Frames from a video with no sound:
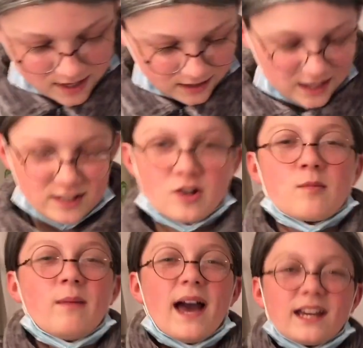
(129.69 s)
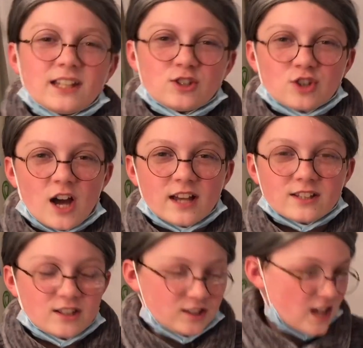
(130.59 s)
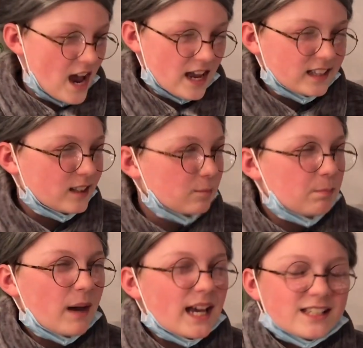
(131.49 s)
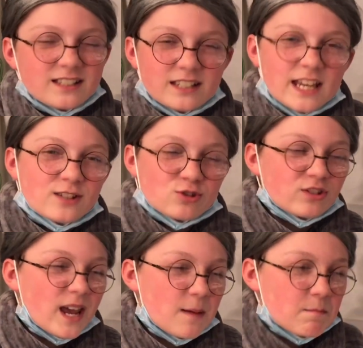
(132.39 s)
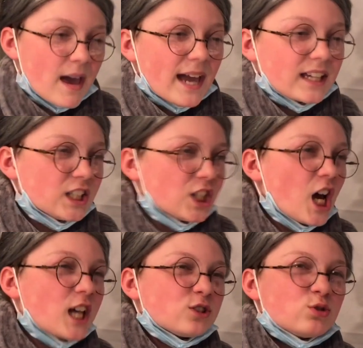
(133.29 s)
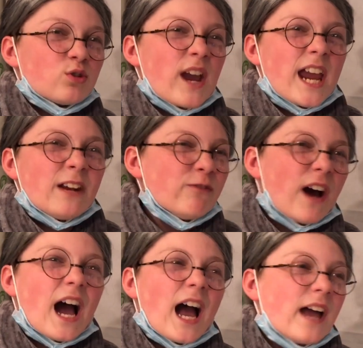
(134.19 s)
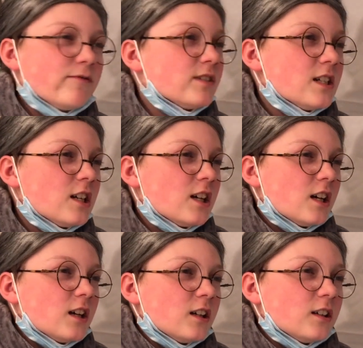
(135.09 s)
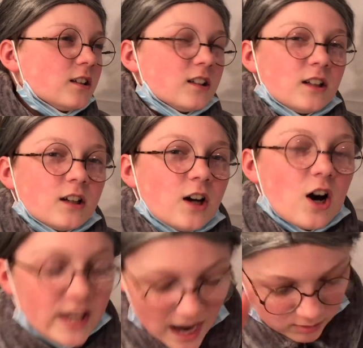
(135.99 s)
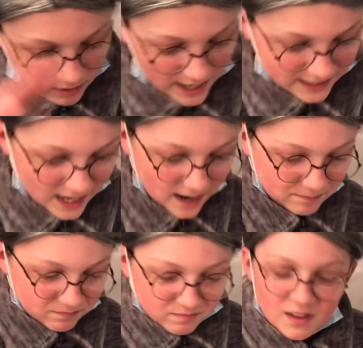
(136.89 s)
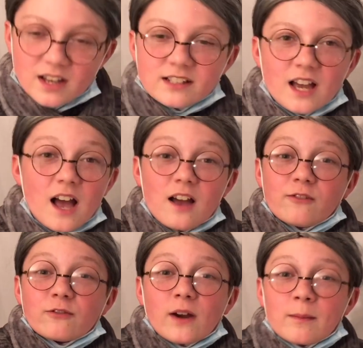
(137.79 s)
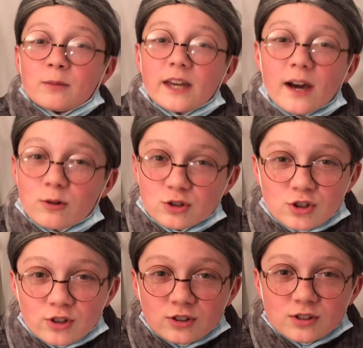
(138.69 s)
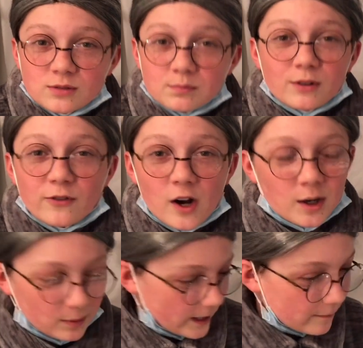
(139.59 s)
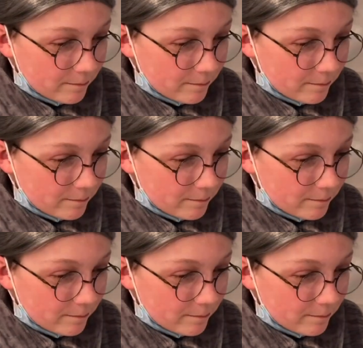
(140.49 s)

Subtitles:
These are Macintoshes. I had the best teacher named Macintosh in grade 5. Oh yeah, right. From Gouchers, preferably.